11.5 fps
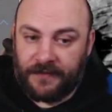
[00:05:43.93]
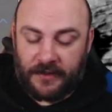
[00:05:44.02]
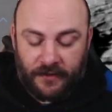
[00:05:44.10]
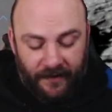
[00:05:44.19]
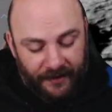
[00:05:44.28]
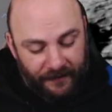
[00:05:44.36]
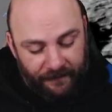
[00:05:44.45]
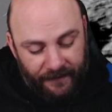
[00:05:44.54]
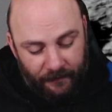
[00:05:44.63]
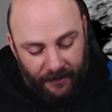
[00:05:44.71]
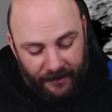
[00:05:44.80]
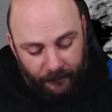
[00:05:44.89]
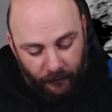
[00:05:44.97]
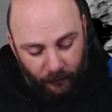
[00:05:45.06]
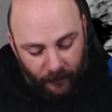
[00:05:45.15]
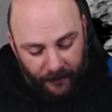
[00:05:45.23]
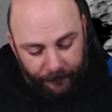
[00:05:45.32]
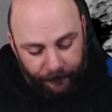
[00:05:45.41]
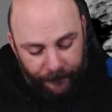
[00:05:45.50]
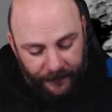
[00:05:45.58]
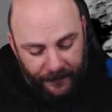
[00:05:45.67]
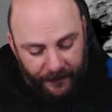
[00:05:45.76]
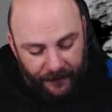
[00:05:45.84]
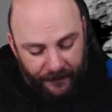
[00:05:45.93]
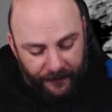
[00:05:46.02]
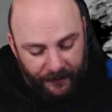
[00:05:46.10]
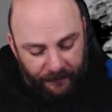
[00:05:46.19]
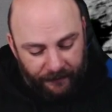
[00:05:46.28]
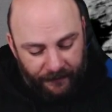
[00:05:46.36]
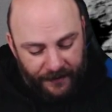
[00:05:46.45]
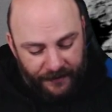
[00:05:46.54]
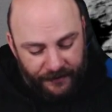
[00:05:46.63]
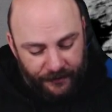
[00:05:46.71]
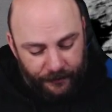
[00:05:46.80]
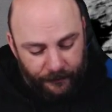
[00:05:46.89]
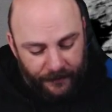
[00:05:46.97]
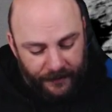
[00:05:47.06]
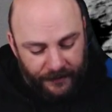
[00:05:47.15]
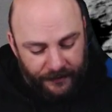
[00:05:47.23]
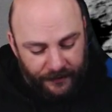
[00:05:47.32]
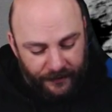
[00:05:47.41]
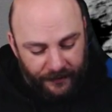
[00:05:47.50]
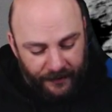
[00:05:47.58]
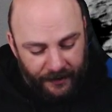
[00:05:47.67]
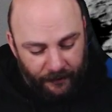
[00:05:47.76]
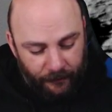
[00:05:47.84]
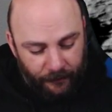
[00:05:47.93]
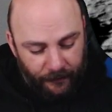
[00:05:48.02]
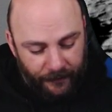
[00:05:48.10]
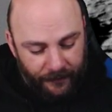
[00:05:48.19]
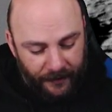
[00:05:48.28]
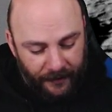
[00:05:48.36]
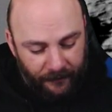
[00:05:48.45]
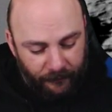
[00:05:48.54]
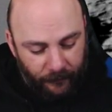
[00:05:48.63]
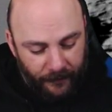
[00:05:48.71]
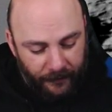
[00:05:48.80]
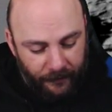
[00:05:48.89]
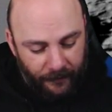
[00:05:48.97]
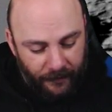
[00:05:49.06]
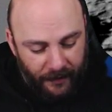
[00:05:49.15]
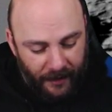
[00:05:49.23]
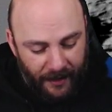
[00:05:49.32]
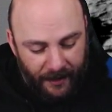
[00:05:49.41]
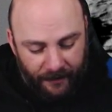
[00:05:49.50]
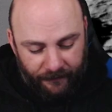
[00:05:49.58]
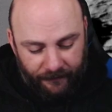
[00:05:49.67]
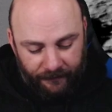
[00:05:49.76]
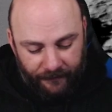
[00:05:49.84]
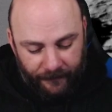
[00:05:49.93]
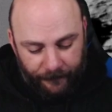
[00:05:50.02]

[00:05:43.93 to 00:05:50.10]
So if I let V1 equal 1, then V2 is going to equal -1/2.